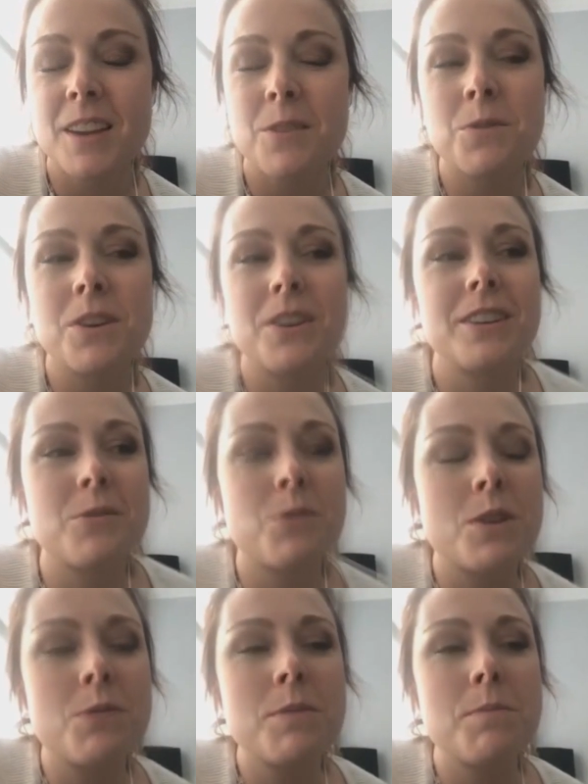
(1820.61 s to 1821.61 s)
Well,
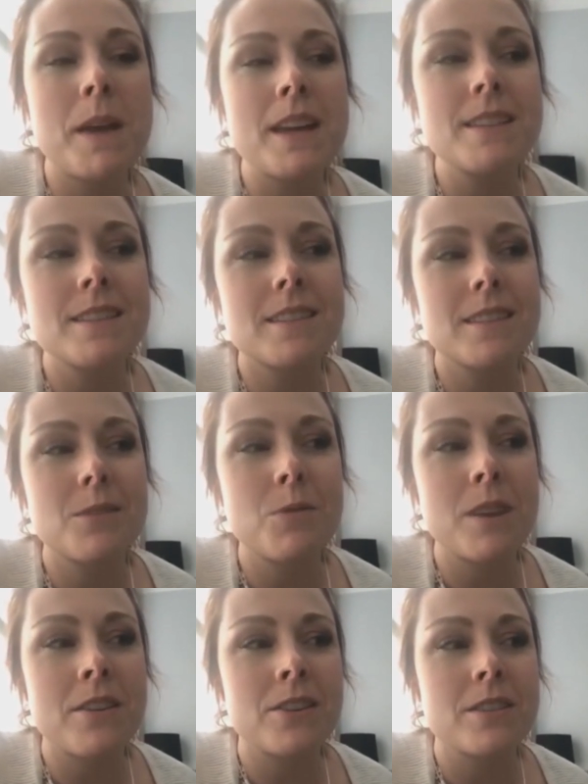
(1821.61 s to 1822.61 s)
when we base
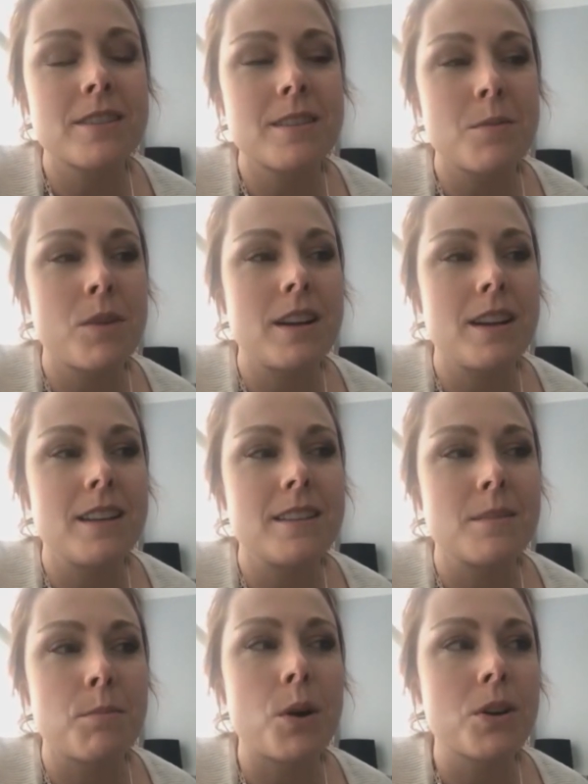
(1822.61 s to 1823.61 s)
whether someone
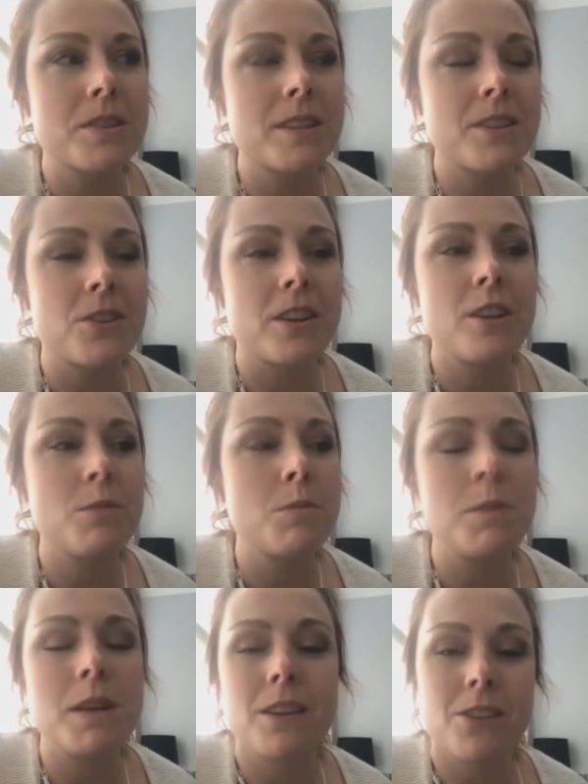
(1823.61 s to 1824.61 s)
is a person or a human
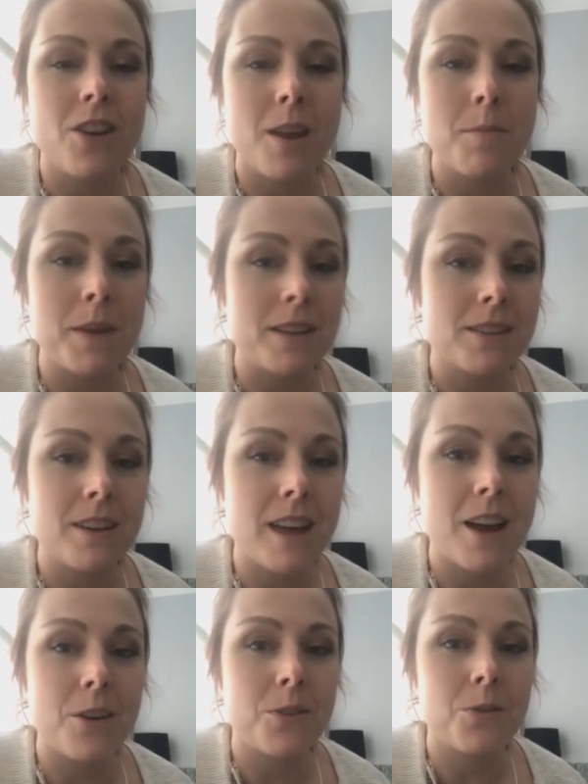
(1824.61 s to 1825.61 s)
being or not based on
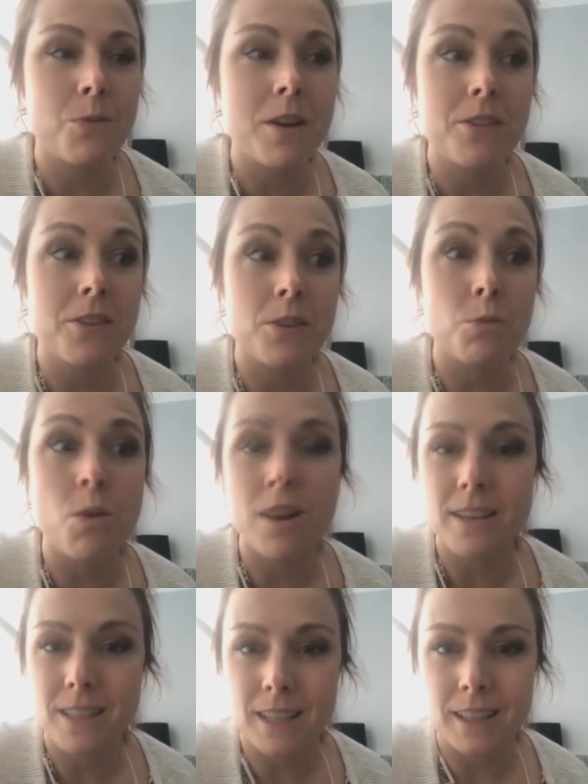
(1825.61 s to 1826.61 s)
whether they're
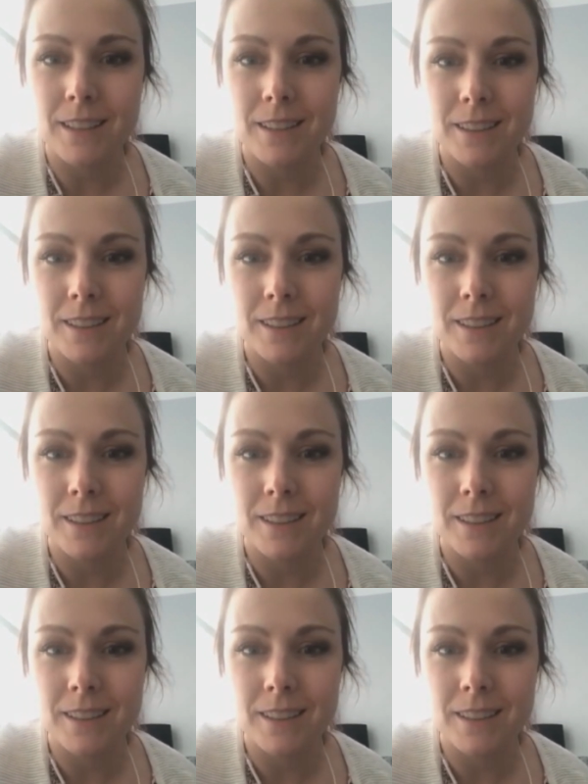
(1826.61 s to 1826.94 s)
wanted,